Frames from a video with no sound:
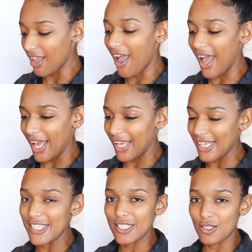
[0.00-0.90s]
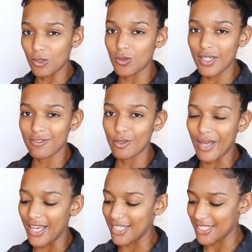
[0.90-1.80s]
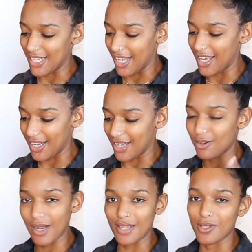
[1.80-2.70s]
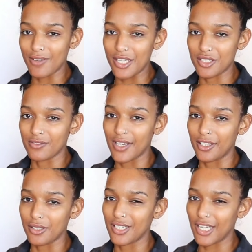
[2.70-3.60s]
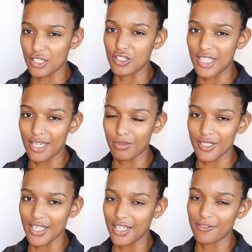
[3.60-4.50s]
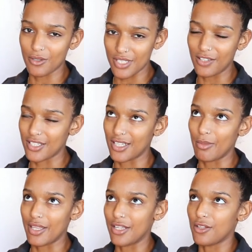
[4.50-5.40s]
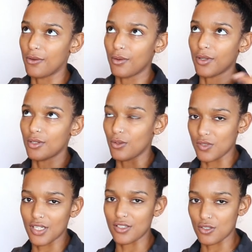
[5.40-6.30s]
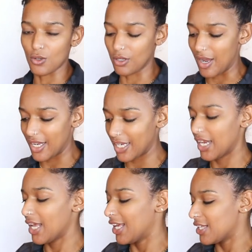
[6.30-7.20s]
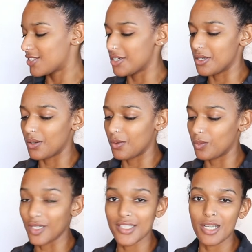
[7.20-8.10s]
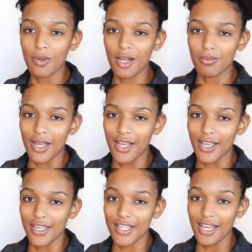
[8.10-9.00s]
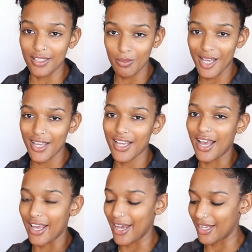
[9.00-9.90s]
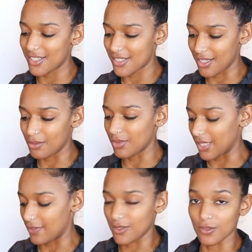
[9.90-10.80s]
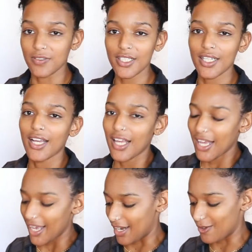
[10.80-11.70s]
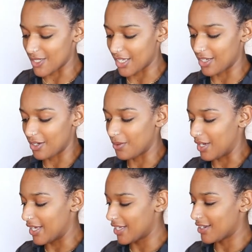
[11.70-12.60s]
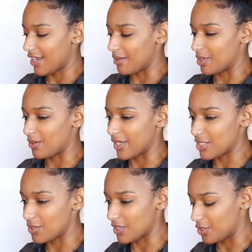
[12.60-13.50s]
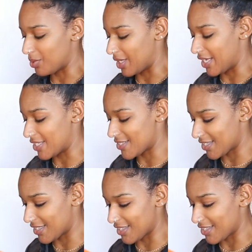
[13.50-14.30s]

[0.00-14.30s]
I sold quite a few bags and I had a credit with Fashionphile. You get an extra 10% if you sell to them and then you use it as a store credit. So once I bought my Kelly bag, I had some left over and I was like, you know what? I'm going to a new place.